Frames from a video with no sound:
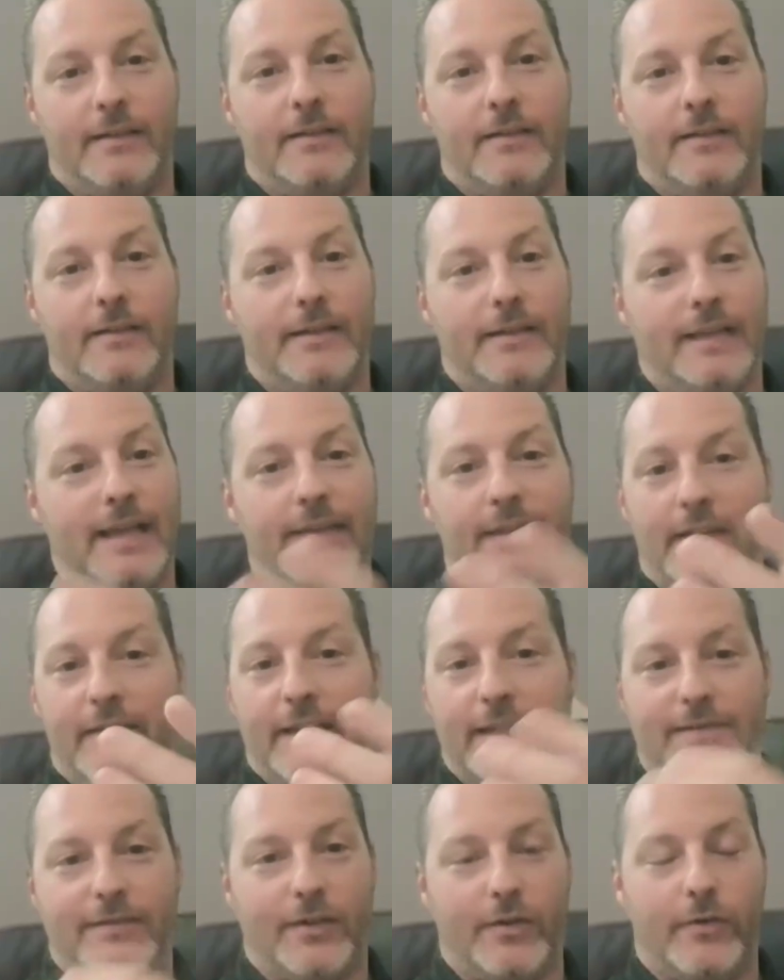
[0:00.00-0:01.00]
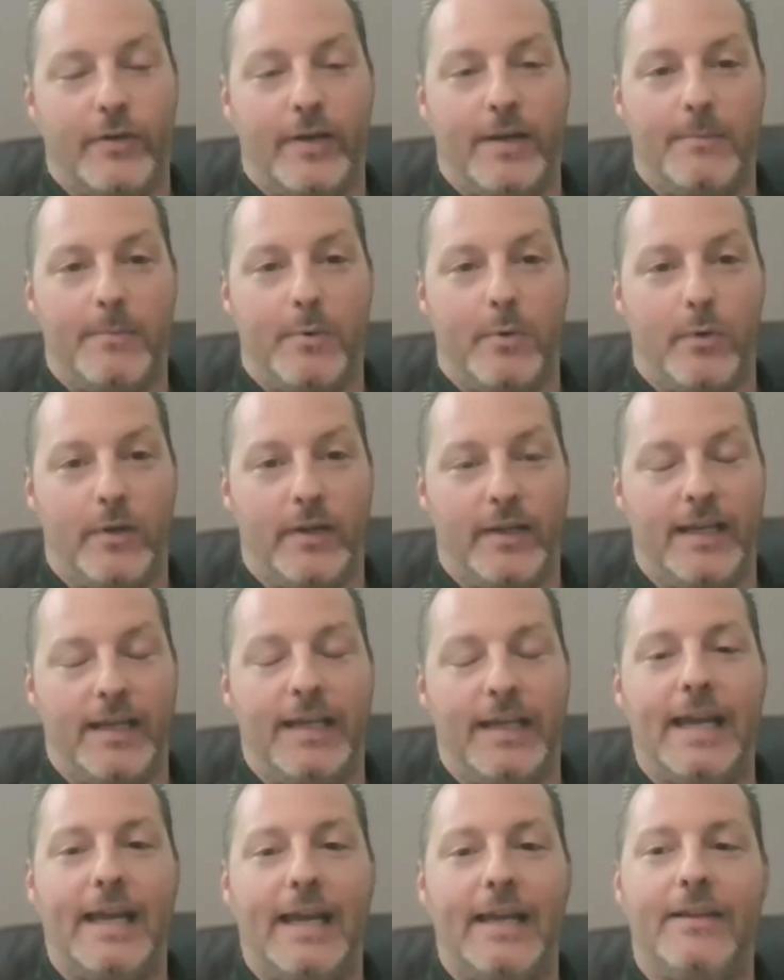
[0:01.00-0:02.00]
Hey, yeah, that's a great
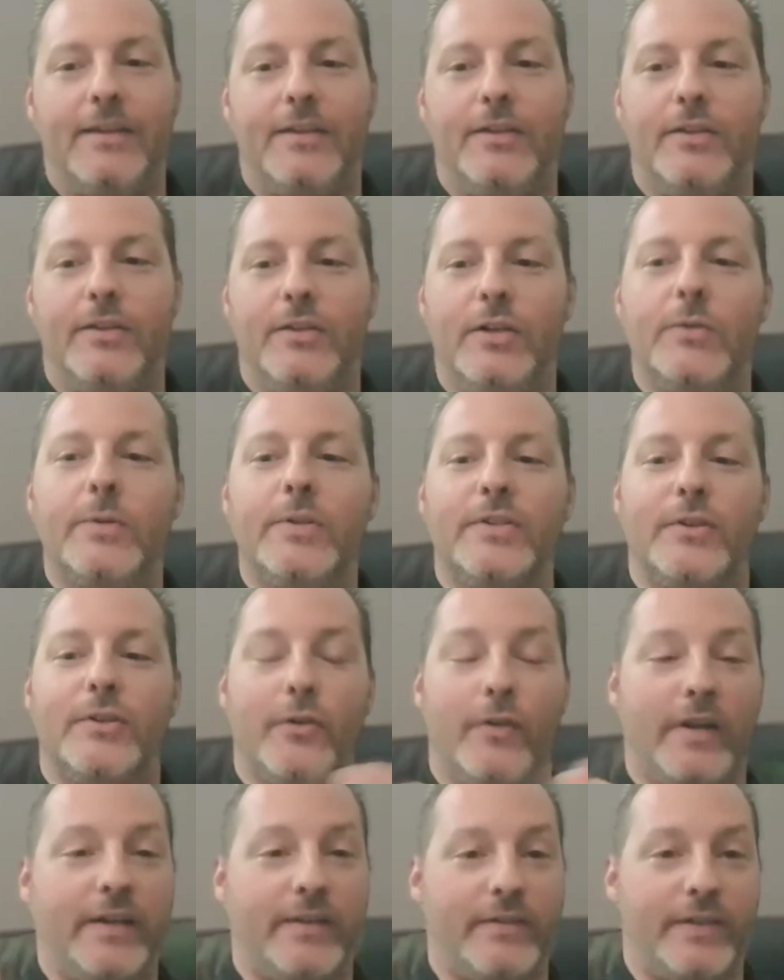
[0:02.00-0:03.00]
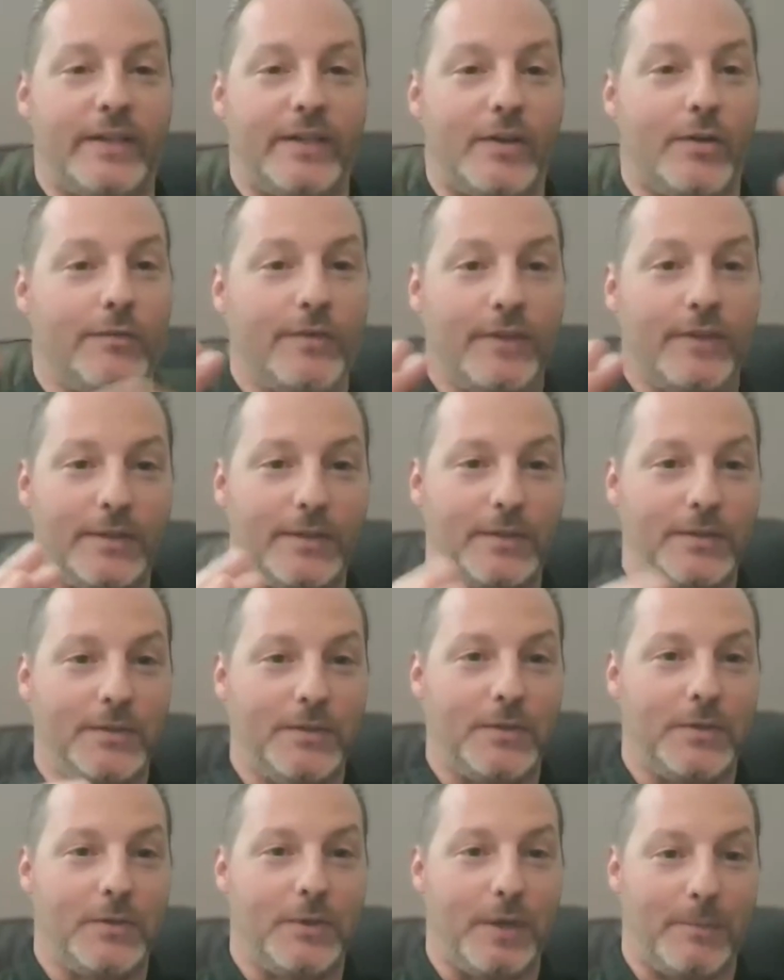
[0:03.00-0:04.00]
point. And it's crazy, and hopefully
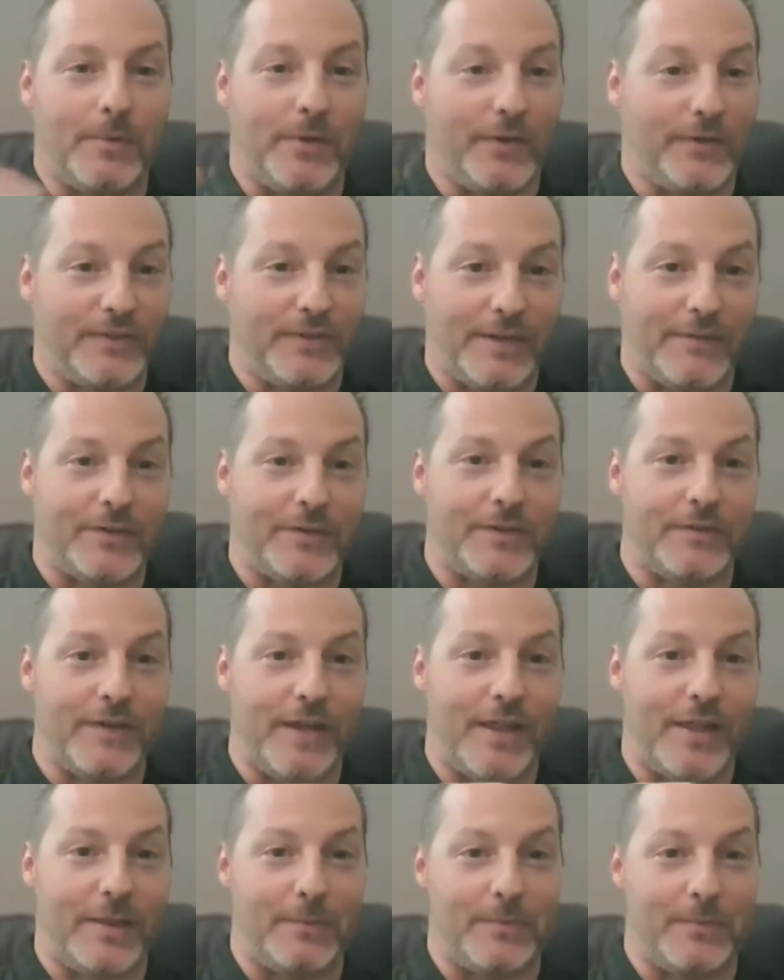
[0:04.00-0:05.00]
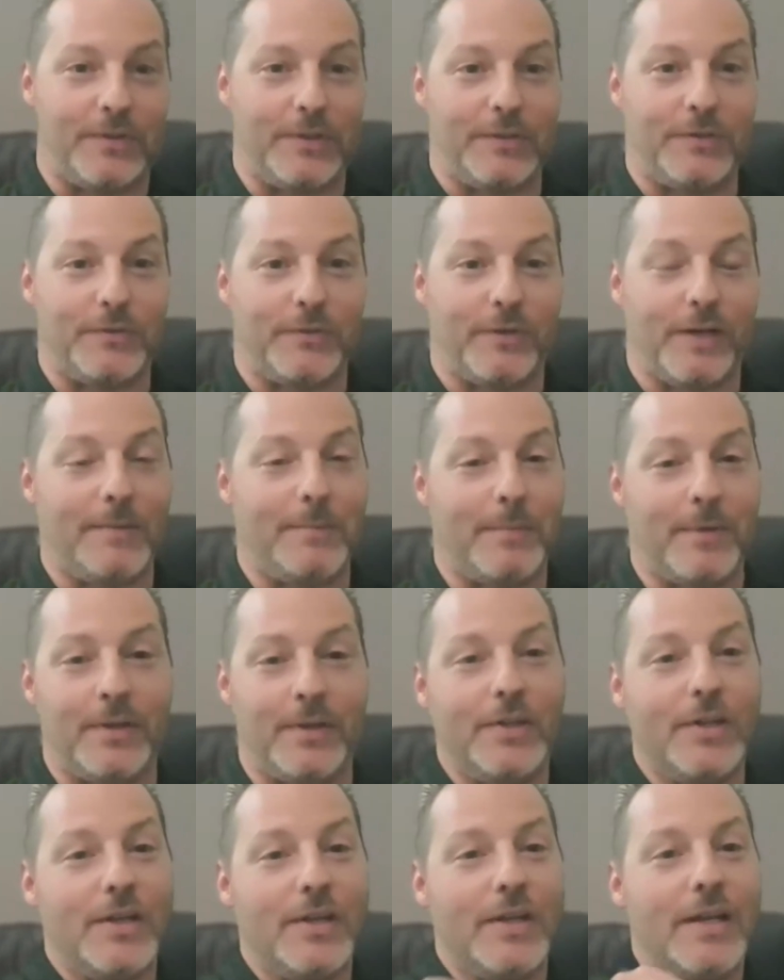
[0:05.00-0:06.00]
QuickBooks never develops this, right?
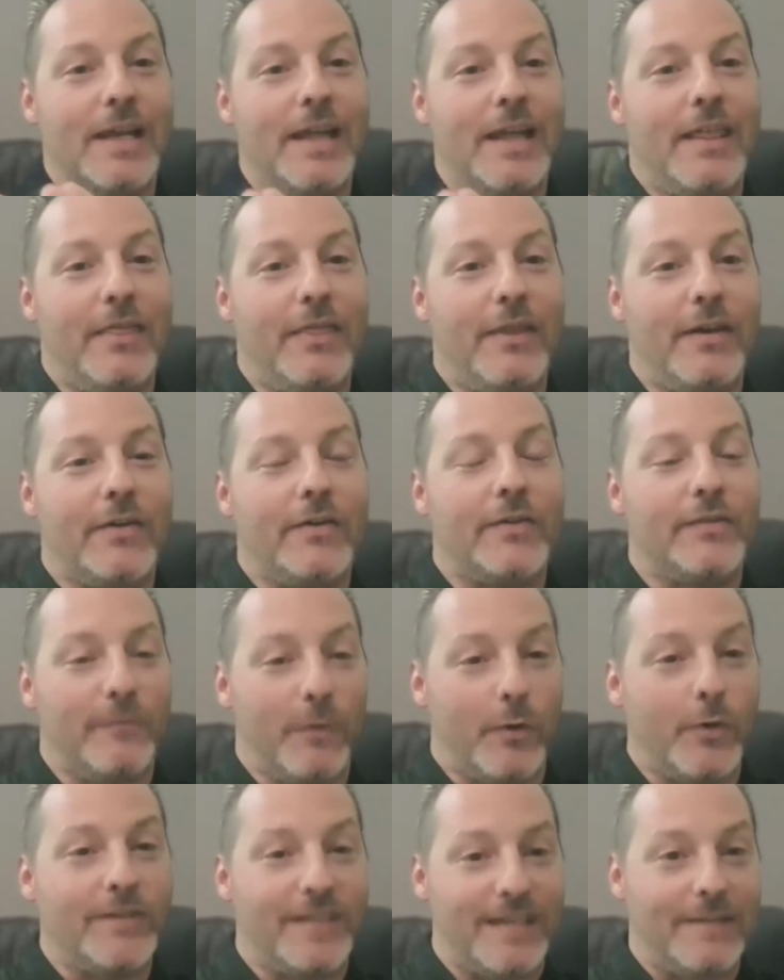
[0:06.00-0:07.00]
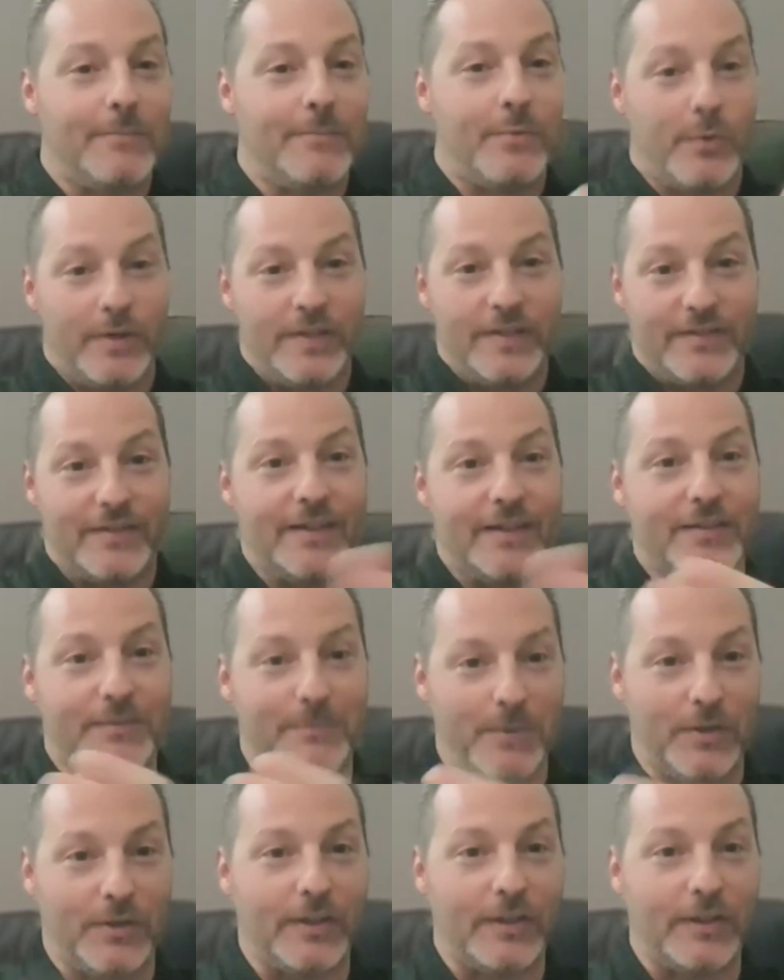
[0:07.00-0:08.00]
But there's
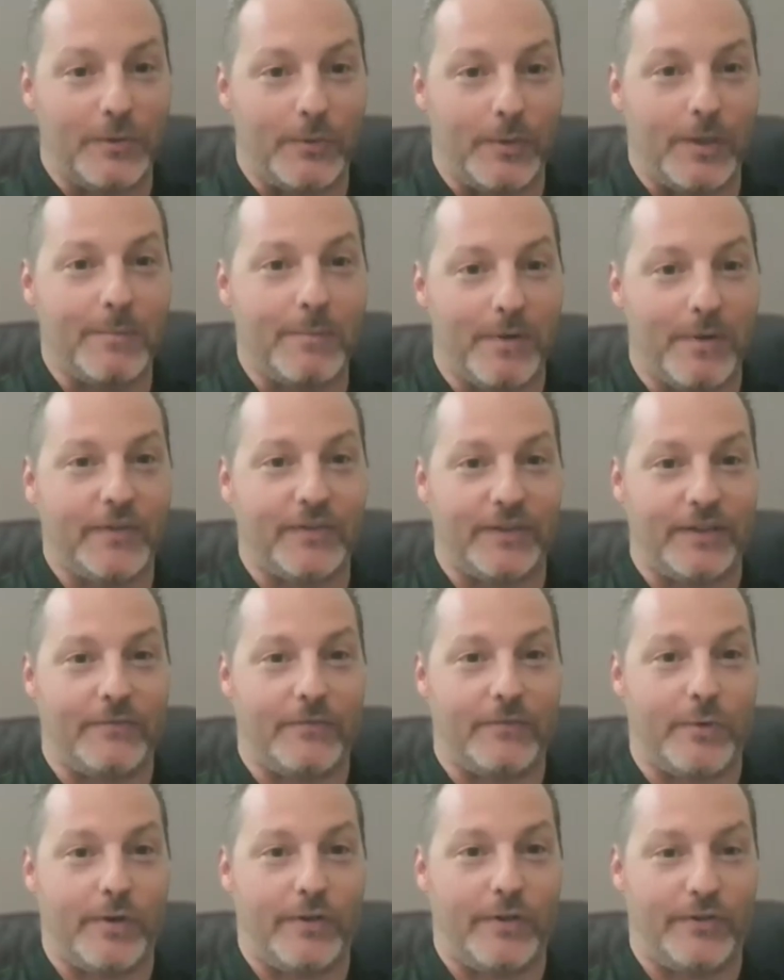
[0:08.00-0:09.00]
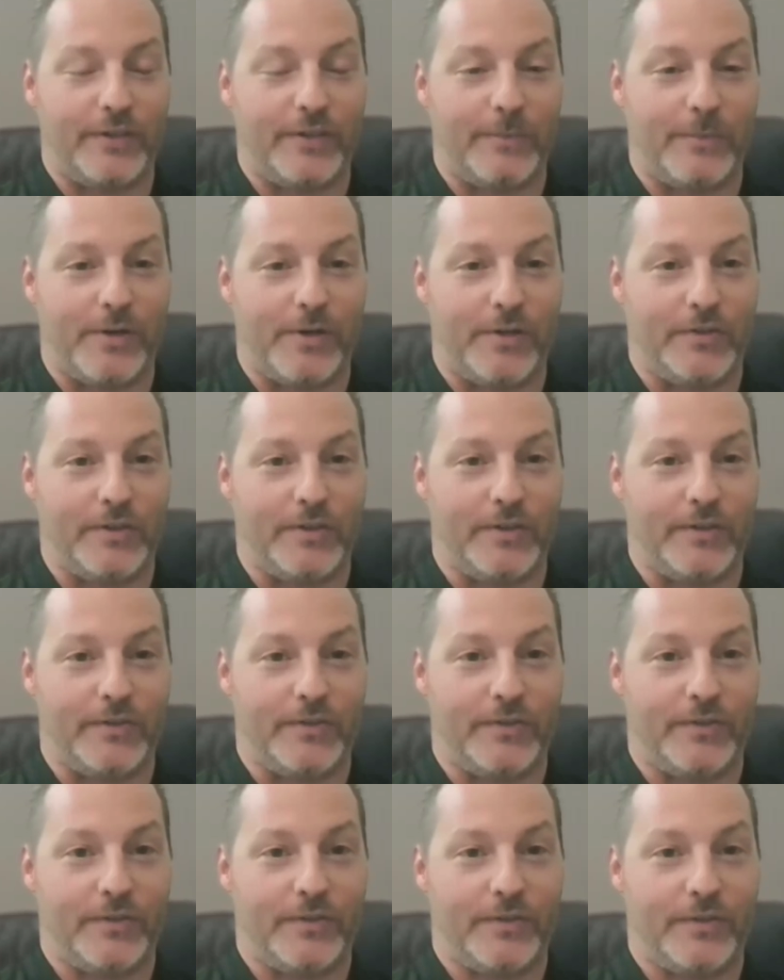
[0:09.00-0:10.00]
14.6 million QuickBooks invoicing
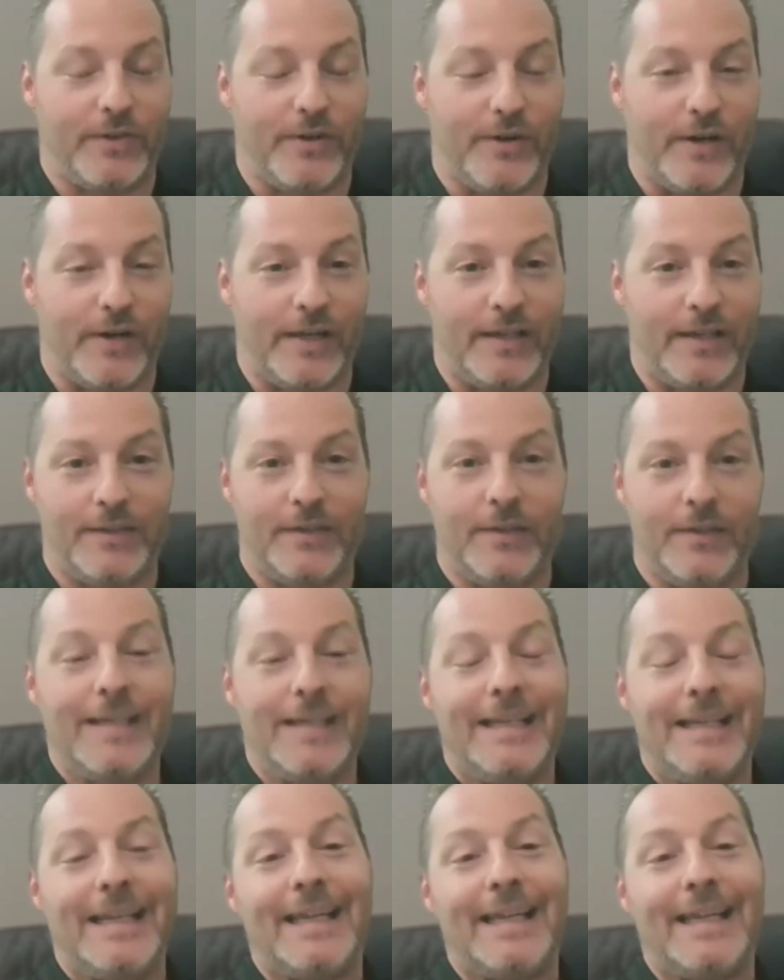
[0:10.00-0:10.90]
merchants. All right.